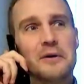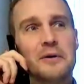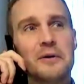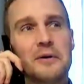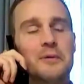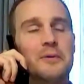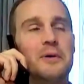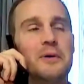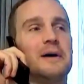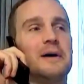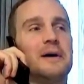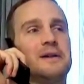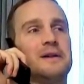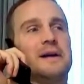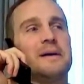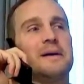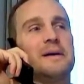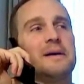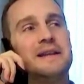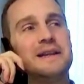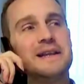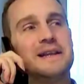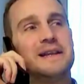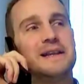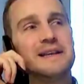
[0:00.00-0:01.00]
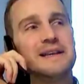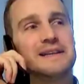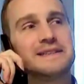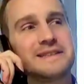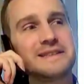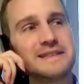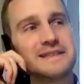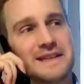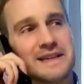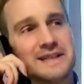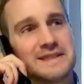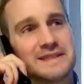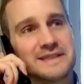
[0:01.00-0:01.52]
Well, I mean, it's
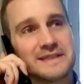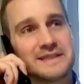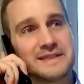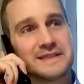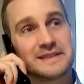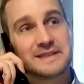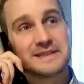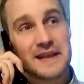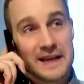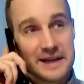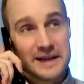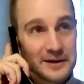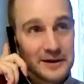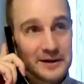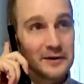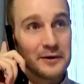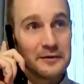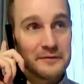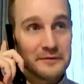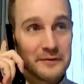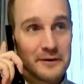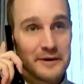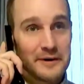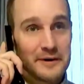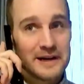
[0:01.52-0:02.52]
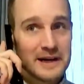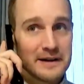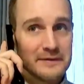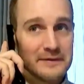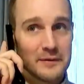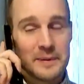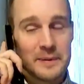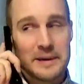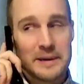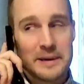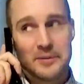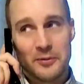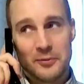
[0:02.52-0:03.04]
it's taken a lot of very clever
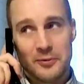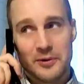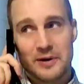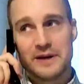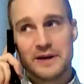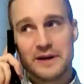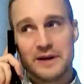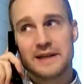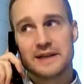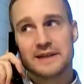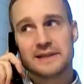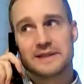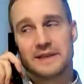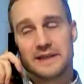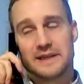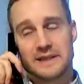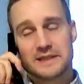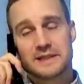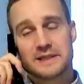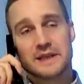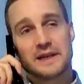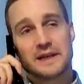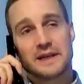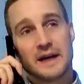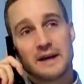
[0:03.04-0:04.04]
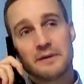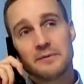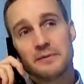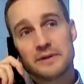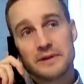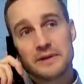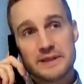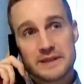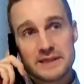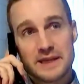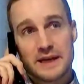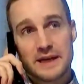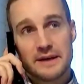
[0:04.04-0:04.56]
people working at this, and I
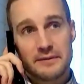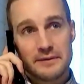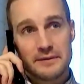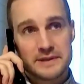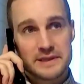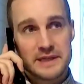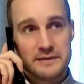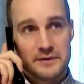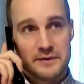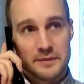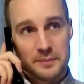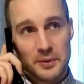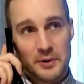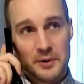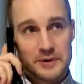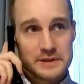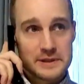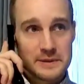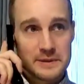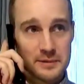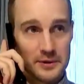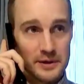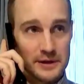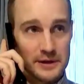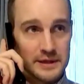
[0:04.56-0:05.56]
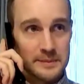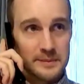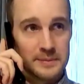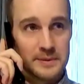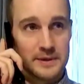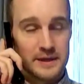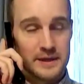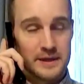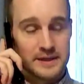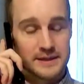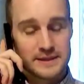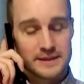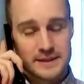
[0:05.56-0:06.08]
wouldn't say it was even possible in the
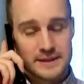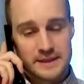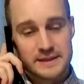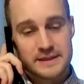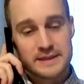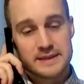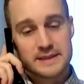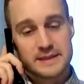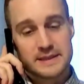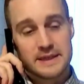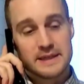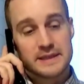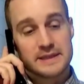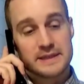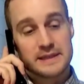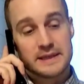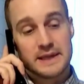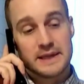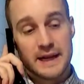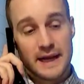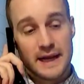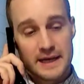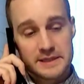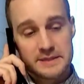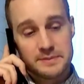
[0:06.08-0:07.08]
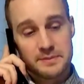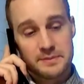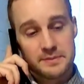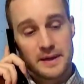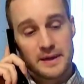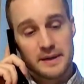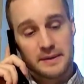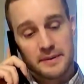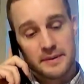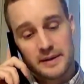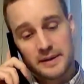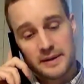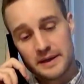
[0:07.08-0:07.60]
past. It, it, it has
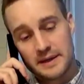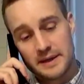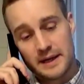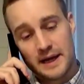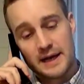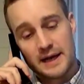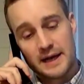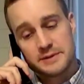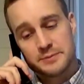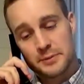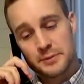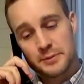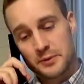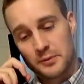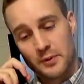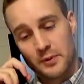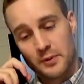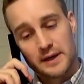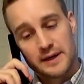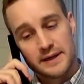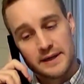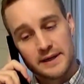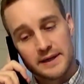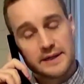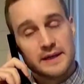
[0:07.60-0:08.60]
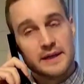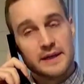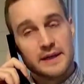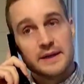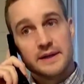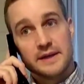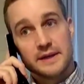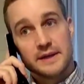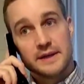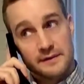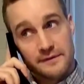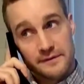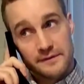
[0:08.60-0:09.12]
it has required
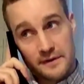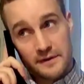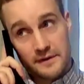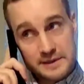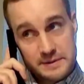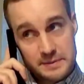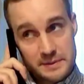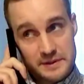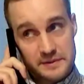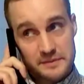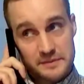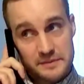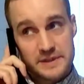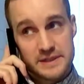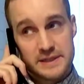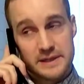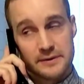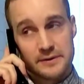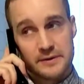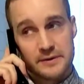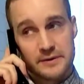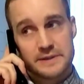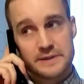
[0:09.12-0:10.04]
advancement in material